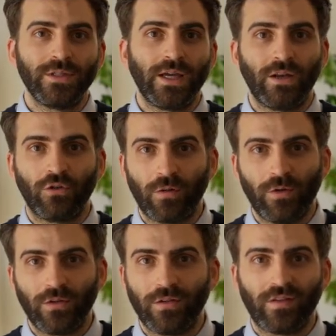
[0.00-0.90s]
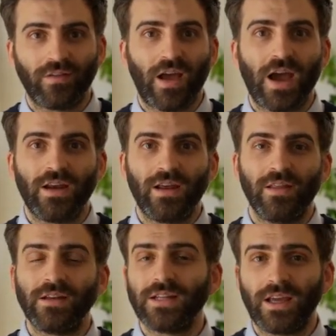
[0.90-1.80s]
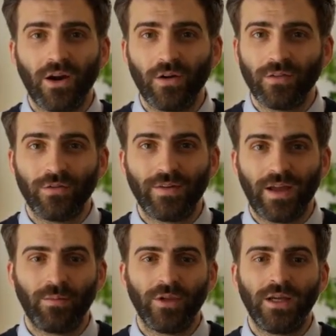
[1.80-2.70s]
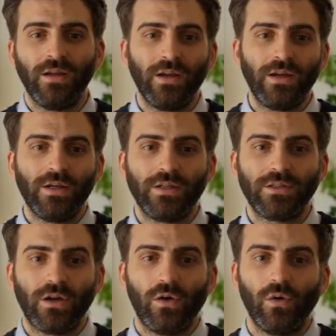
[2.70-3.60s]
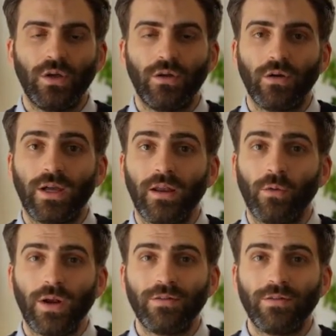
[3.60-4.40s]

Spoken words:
they contribute to society, they take care of their family. So you're getting rid of